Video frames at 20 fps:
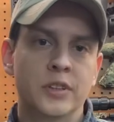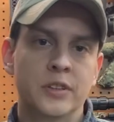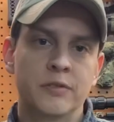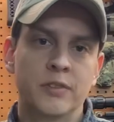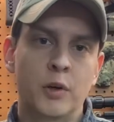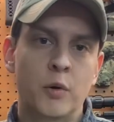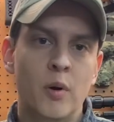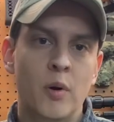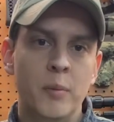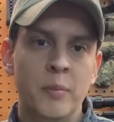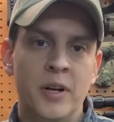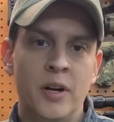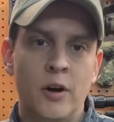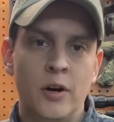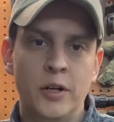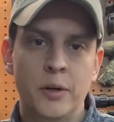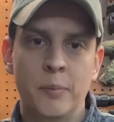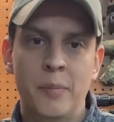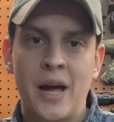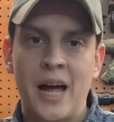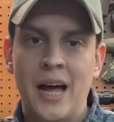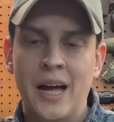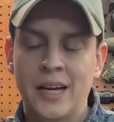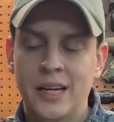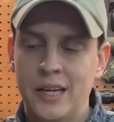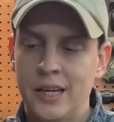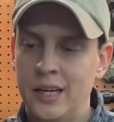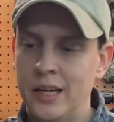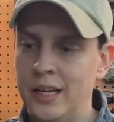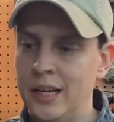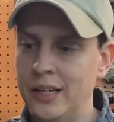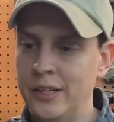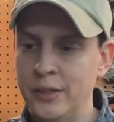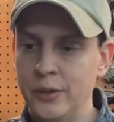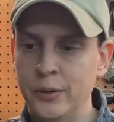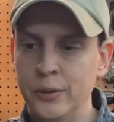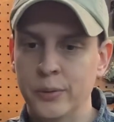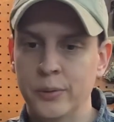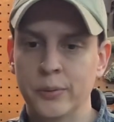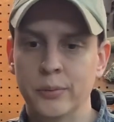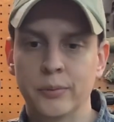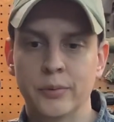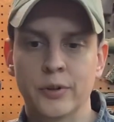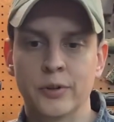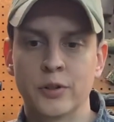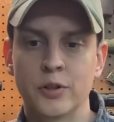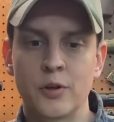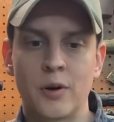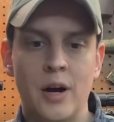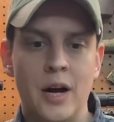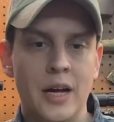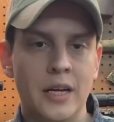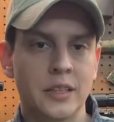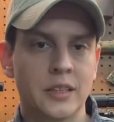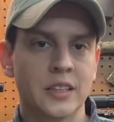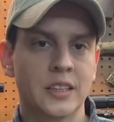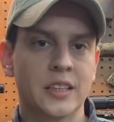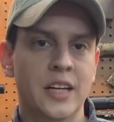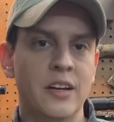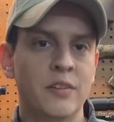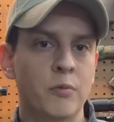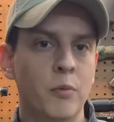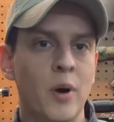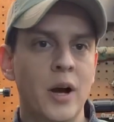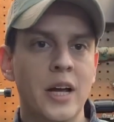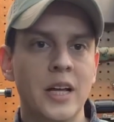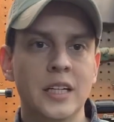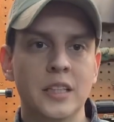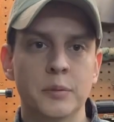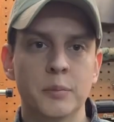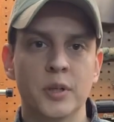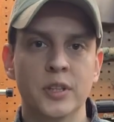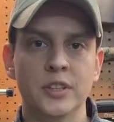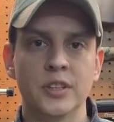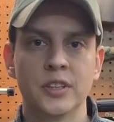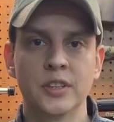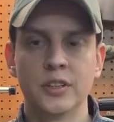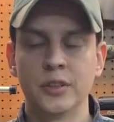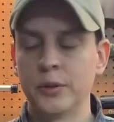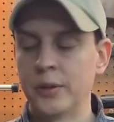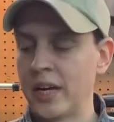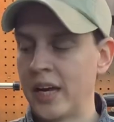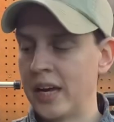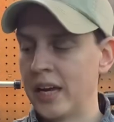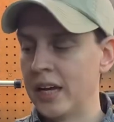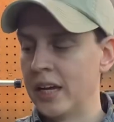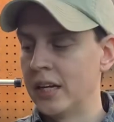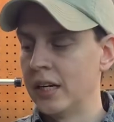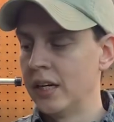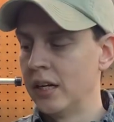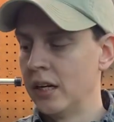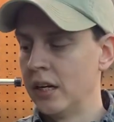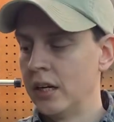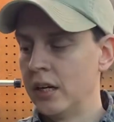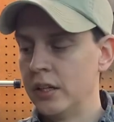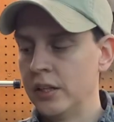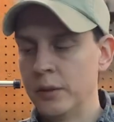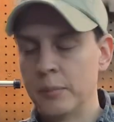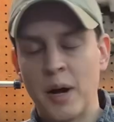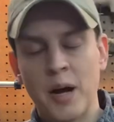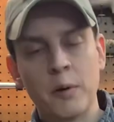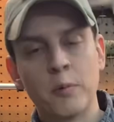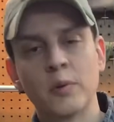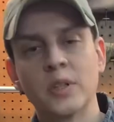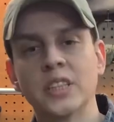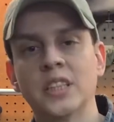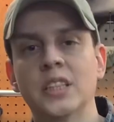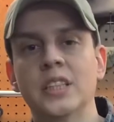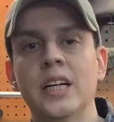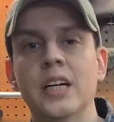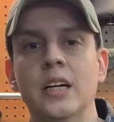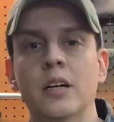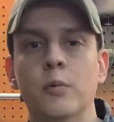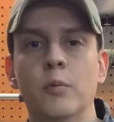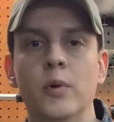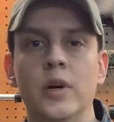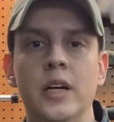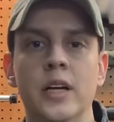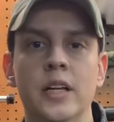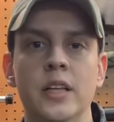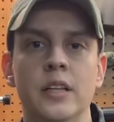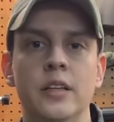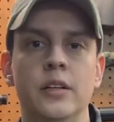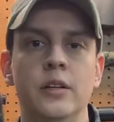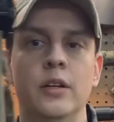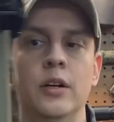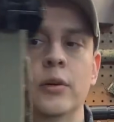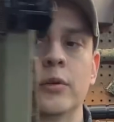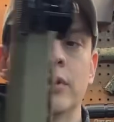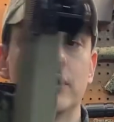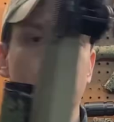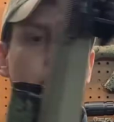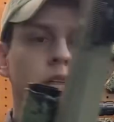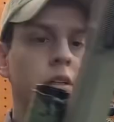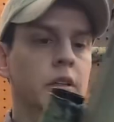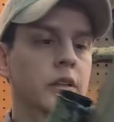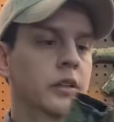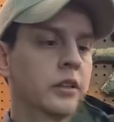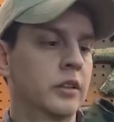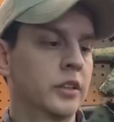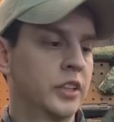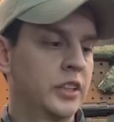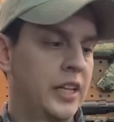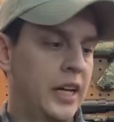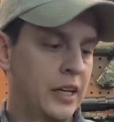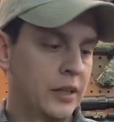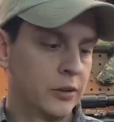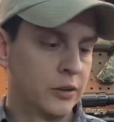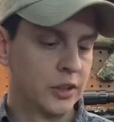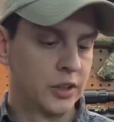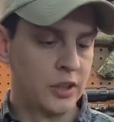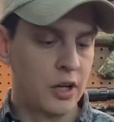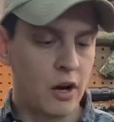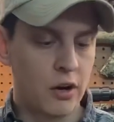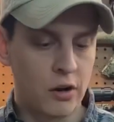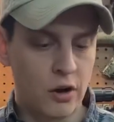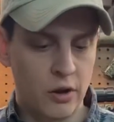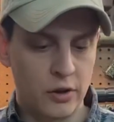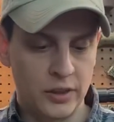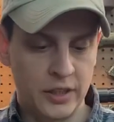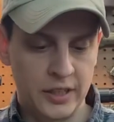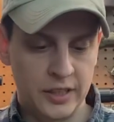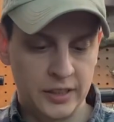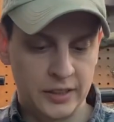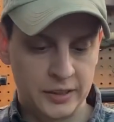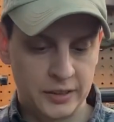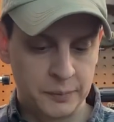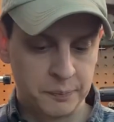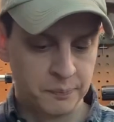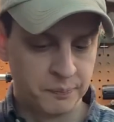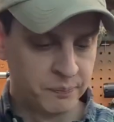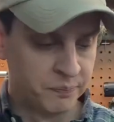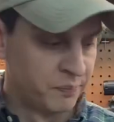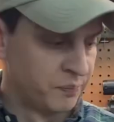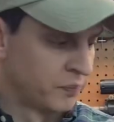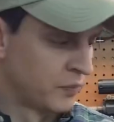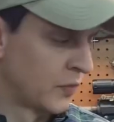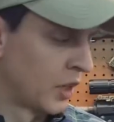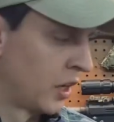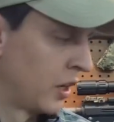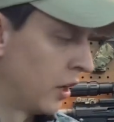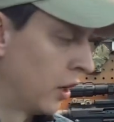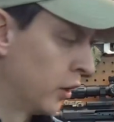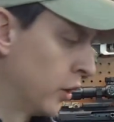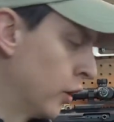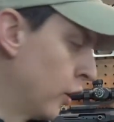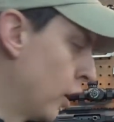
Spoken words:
of equipment on your back and you're trying to save weight as much as you can, you might want to stick with, you know, the standard stock on this. A good